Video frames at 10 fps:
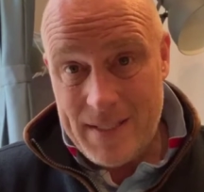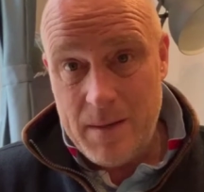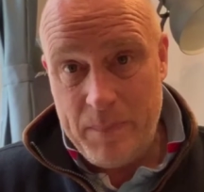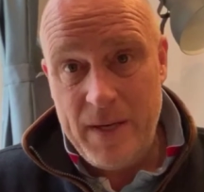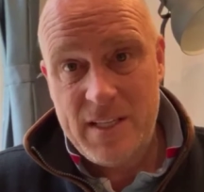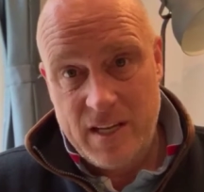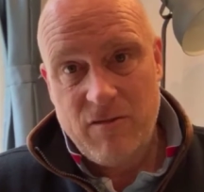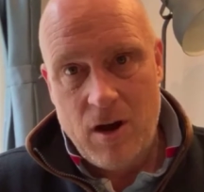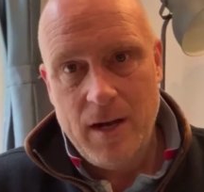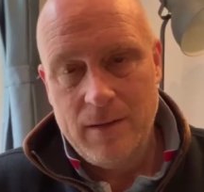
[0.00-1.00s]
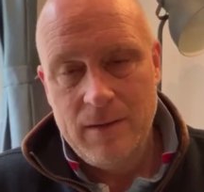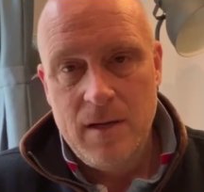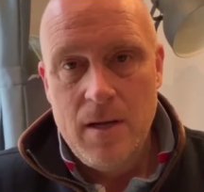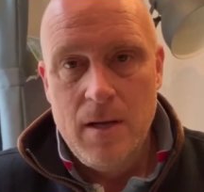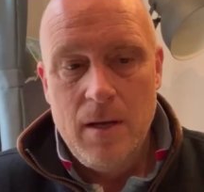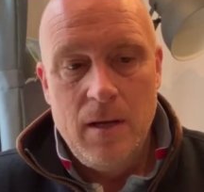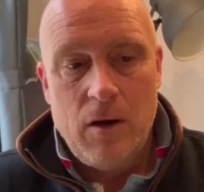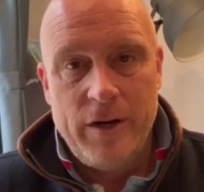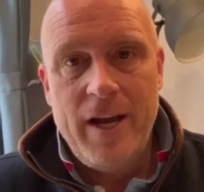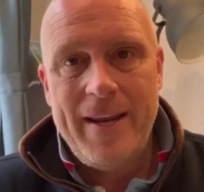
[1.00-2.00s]
simplistic, right?
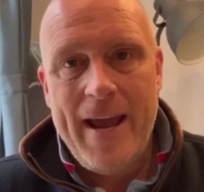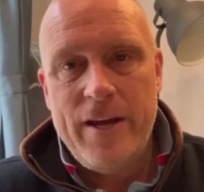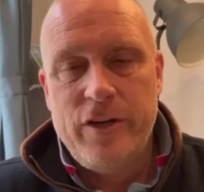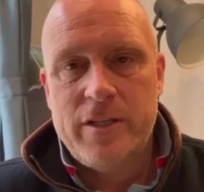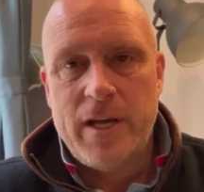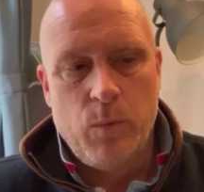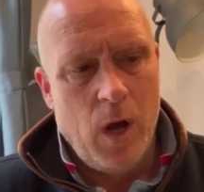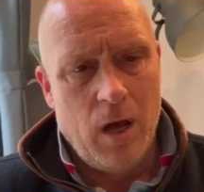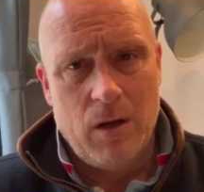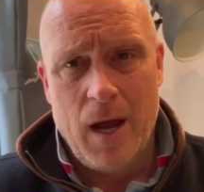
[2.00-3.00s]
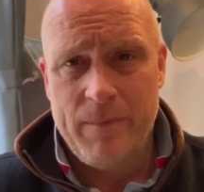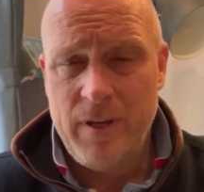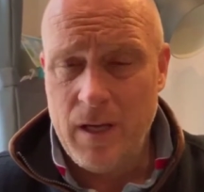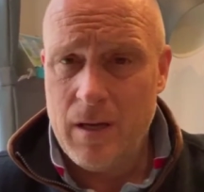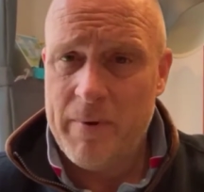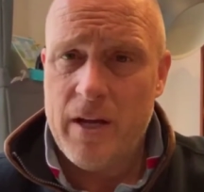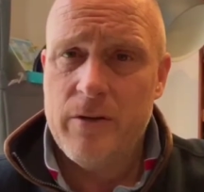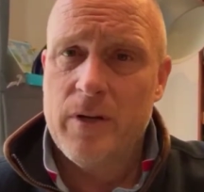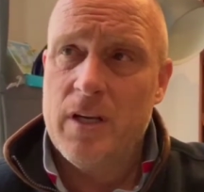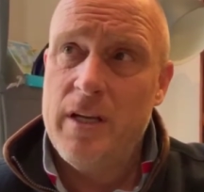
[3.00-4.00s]
On the other hand, you can say, well, I'm thinking about
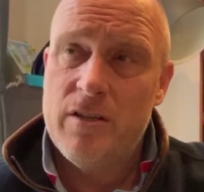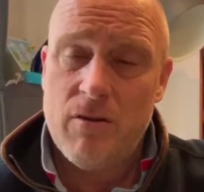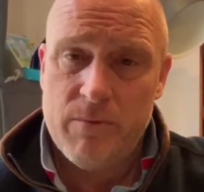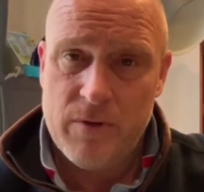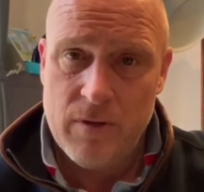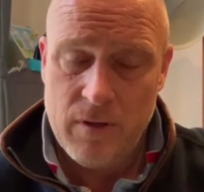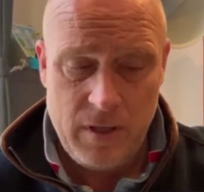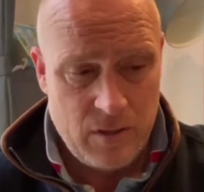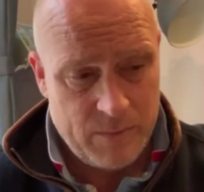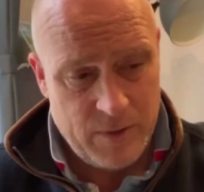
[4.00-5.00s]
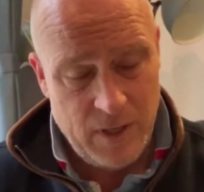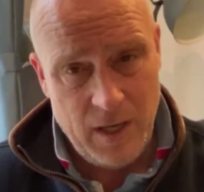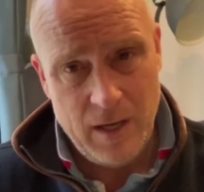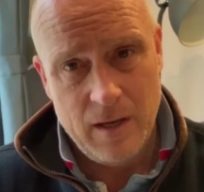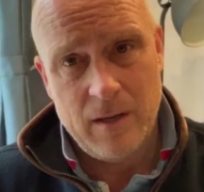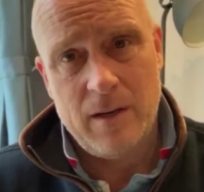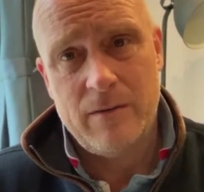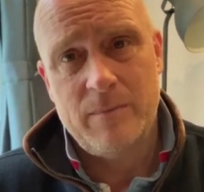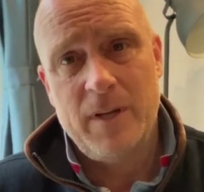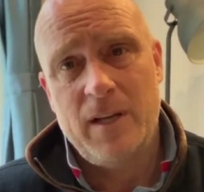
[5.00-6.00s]
doing a lease option. A lease option here
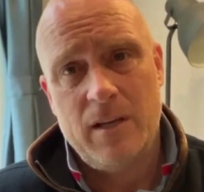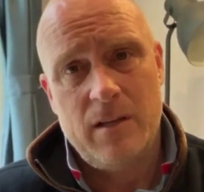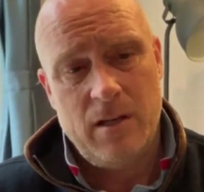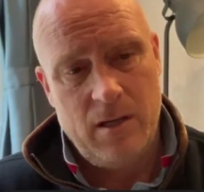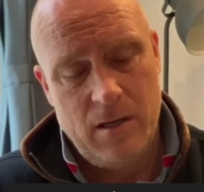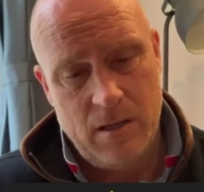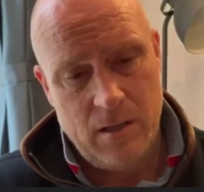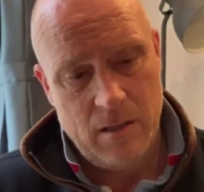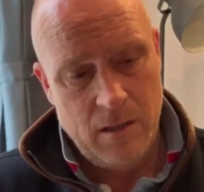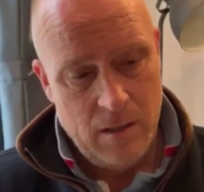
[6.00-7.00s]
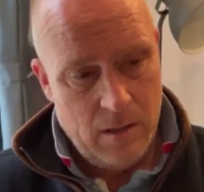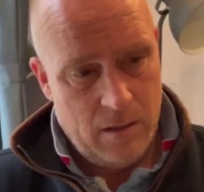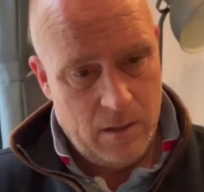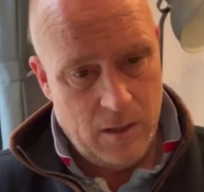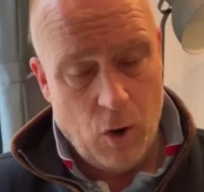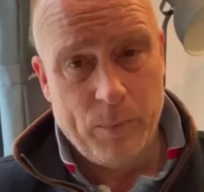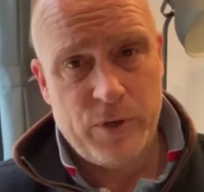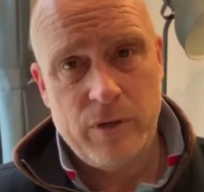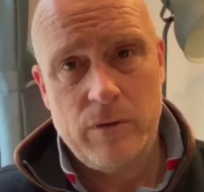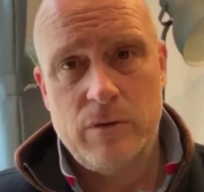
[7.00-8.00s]
gives me the
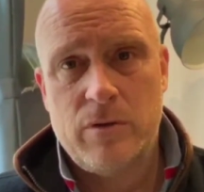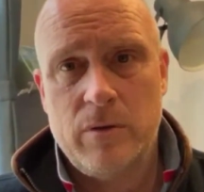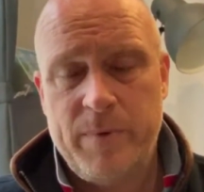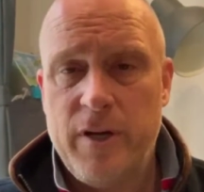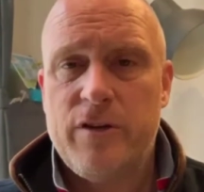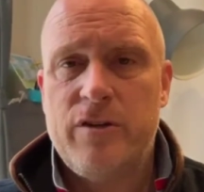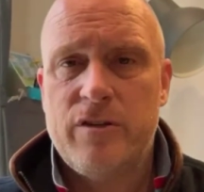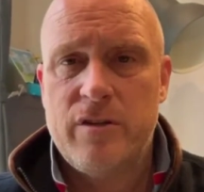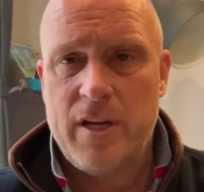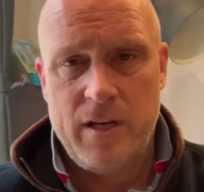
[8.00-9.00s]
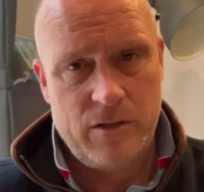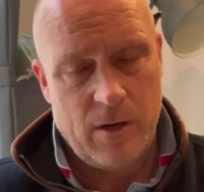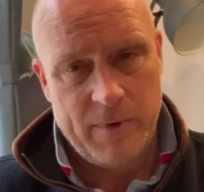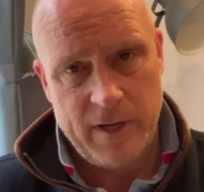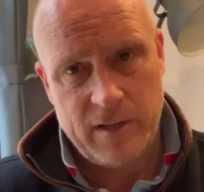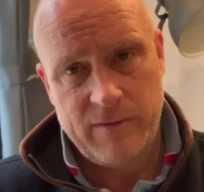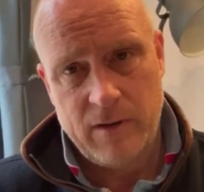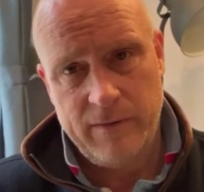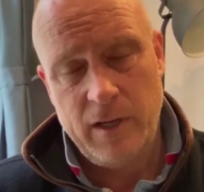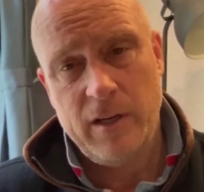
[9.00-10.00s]
option to purchase at any time in the next
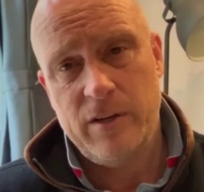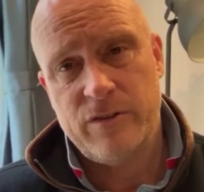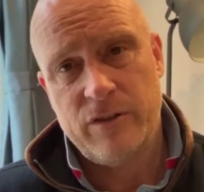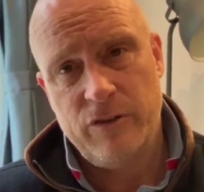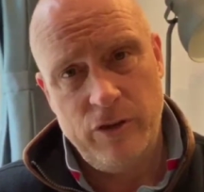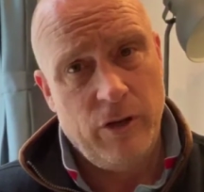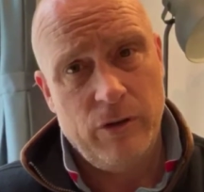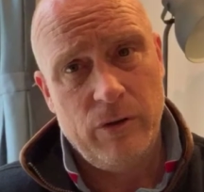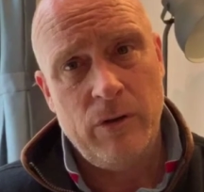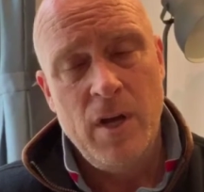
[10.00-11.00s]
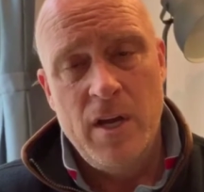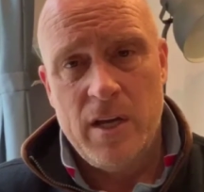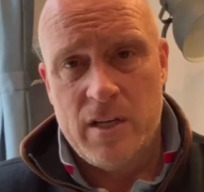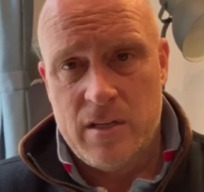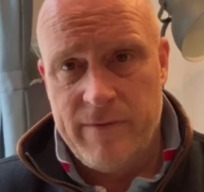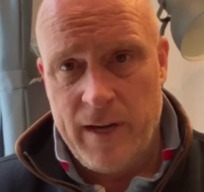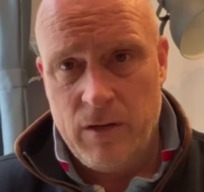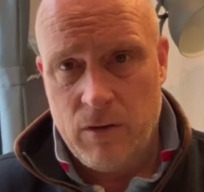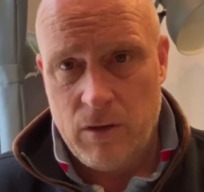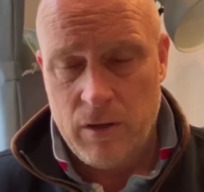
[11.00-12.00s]
5 years. And you, as the
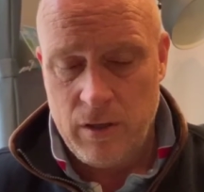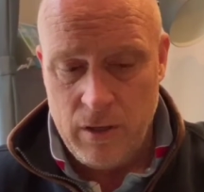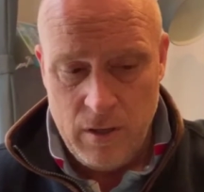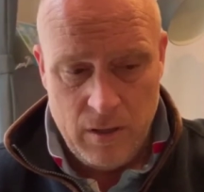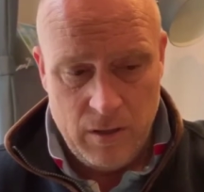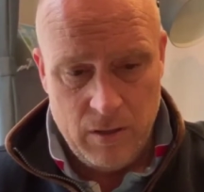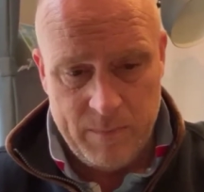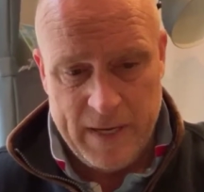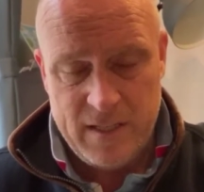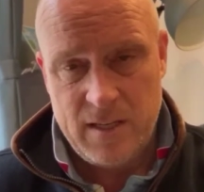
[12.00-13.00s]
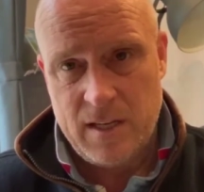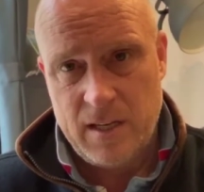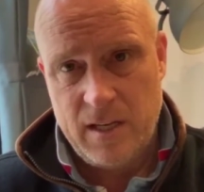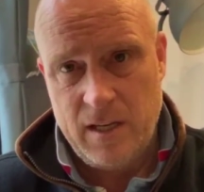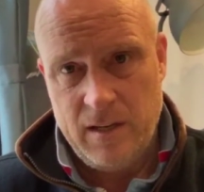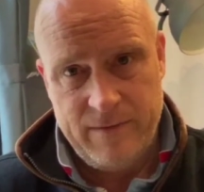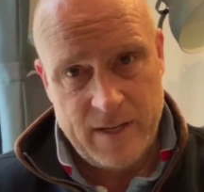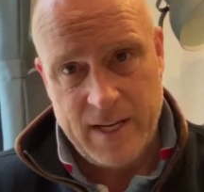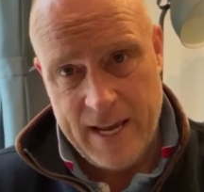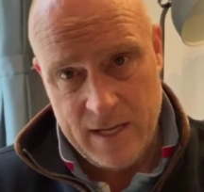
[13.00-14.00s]
vendor, you're basically, your
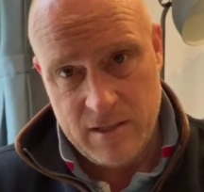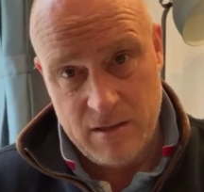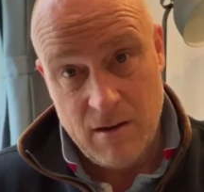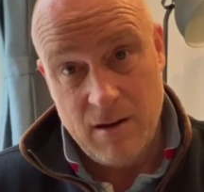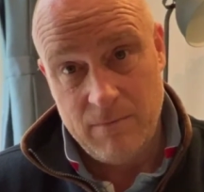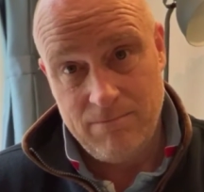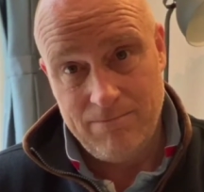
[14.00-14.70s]
fucking hands are tied